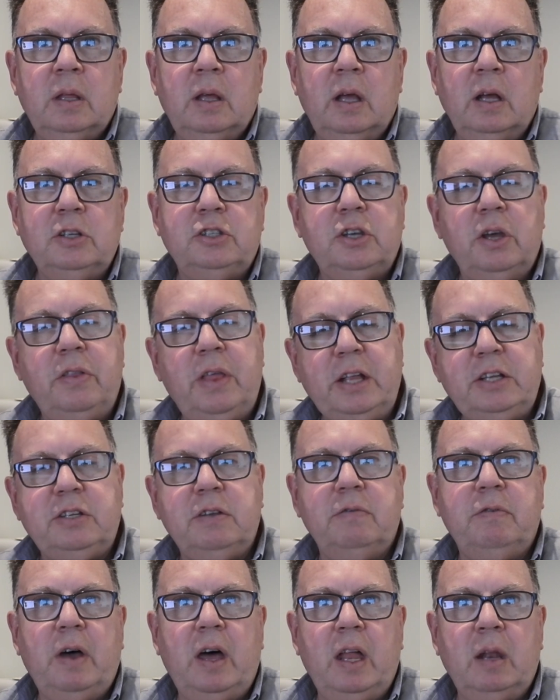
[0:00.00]
And so that's
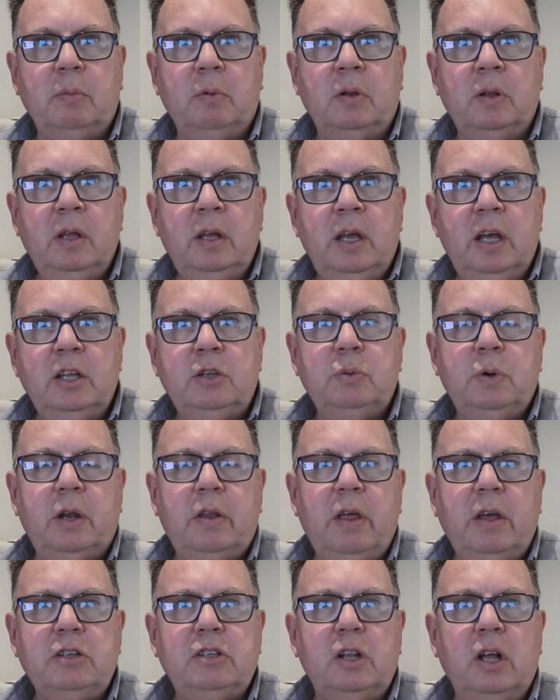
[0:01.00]
available. It's
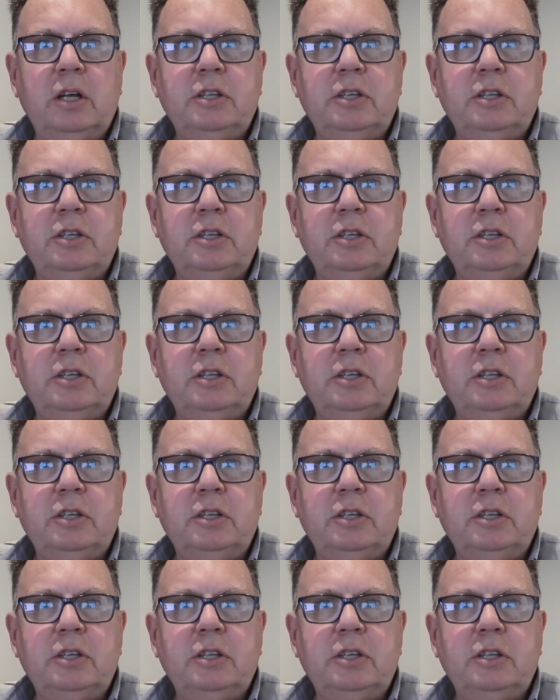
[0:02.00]
one of those